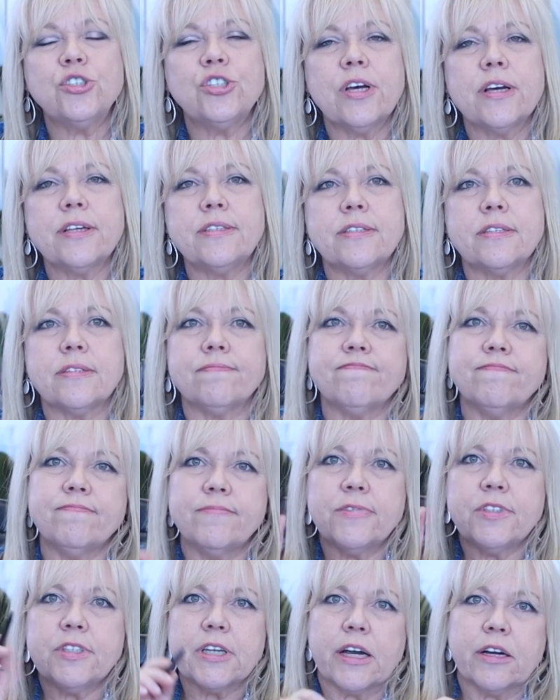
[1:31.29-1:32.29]
just
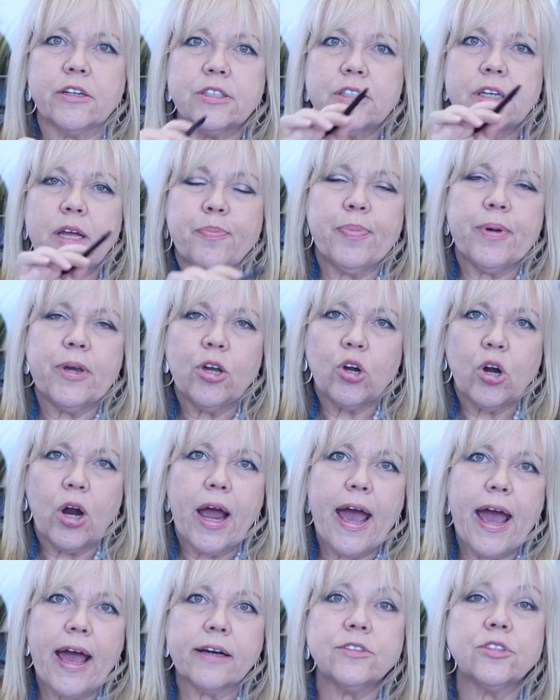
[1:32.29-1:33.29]
stair-stepping
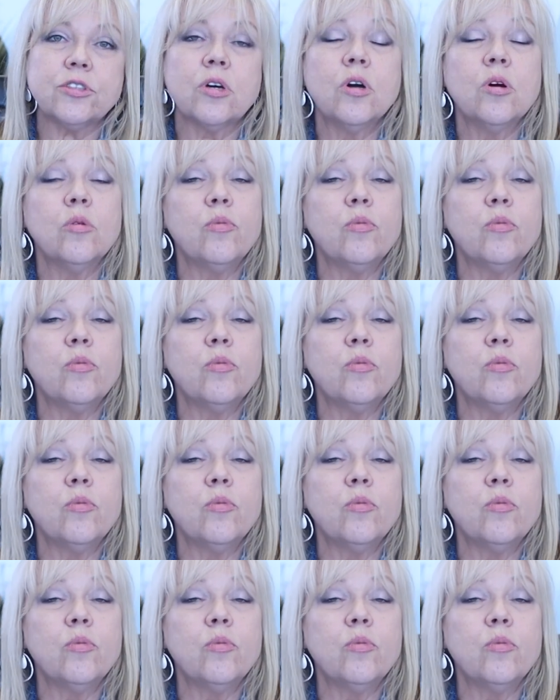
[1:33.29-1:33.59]
cracks,